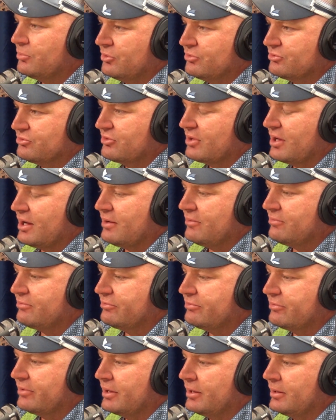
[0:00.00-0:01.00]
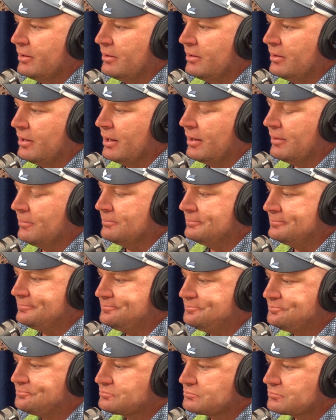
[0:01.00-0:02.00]
was tough, and
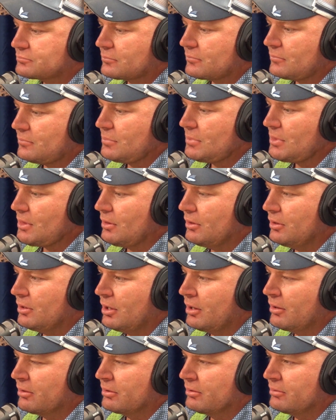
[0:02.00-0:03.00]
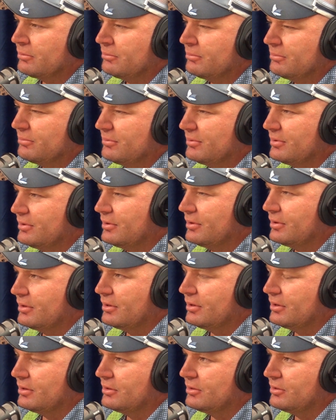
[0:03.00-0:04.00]

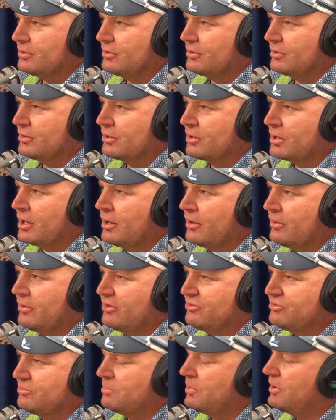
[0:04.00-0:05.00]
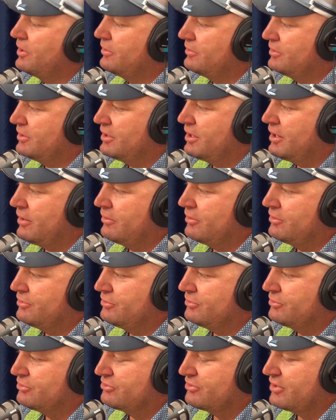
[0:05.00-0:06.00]
you go, as a parent, you go
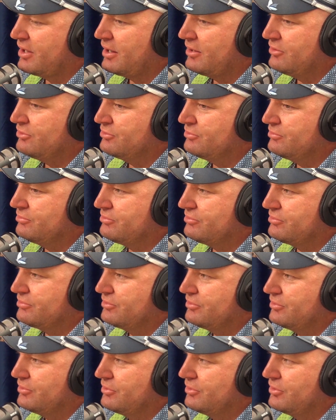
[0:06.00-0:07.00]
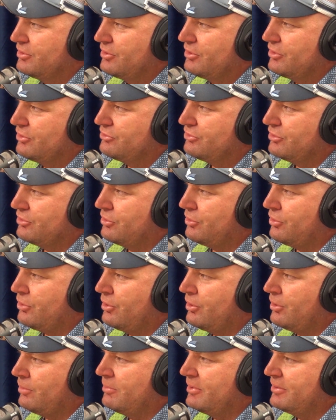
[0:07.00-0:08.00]
into a stage of
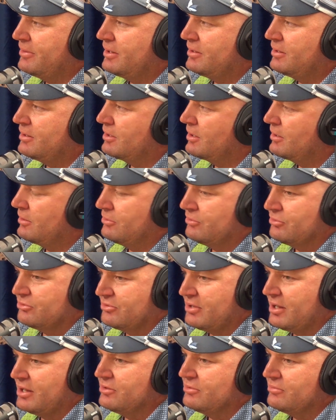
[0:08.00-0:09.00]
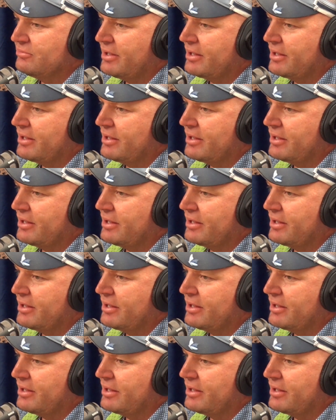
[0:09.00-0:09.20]
denial, but then you go into a stage of